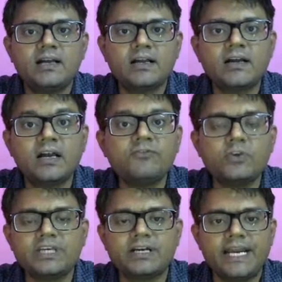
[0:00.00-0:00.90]

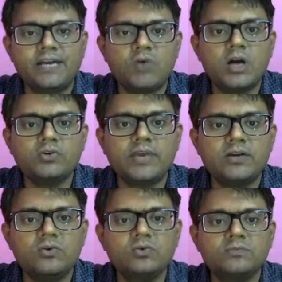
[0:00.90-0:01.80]
confusion, right, what you can
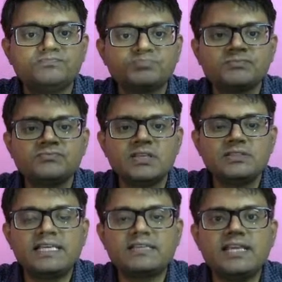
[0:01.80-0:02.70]
do,
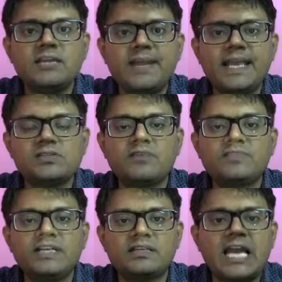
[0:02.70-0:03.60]
just in place of
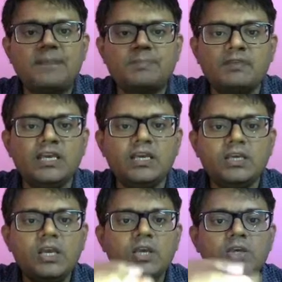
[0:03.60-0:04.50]
that capital V,
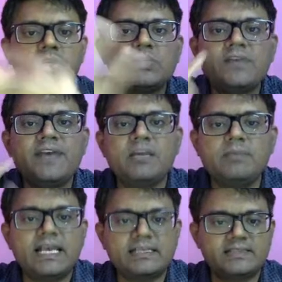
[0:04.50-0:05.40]
use a
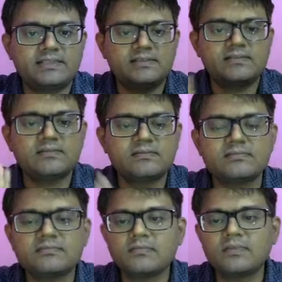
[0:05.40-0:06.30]
variable x.
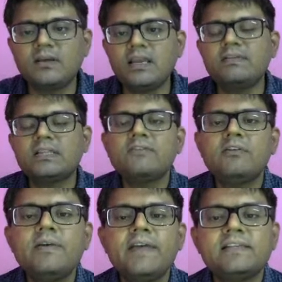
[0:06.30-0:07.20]
Everything will
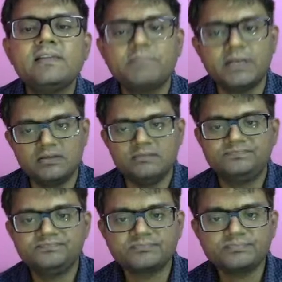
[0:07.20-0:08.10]
be very simple.
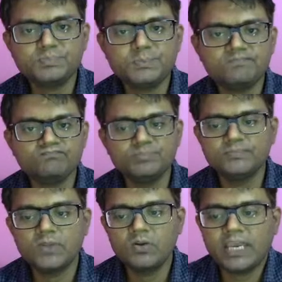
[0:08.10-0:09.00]

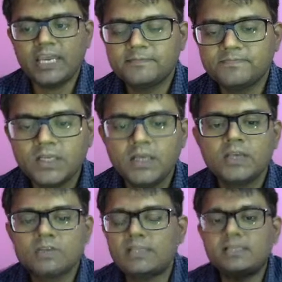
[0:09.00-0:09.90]
Okay,
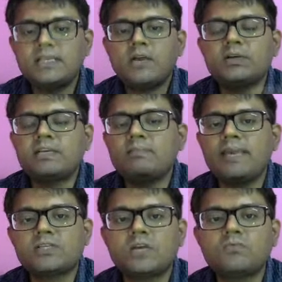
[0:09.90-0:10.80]
so this is a question
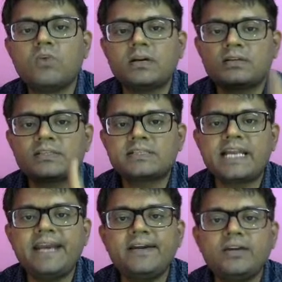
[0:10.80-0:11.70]
based on what?
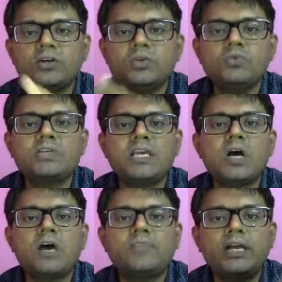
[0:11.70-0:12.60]
Straight using
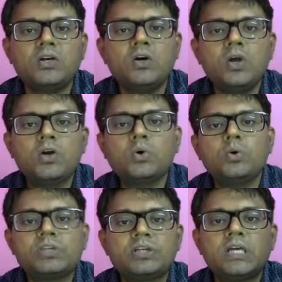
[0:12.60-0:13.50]
of that
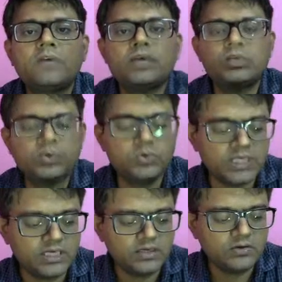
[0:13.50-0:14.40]
quotient of restitution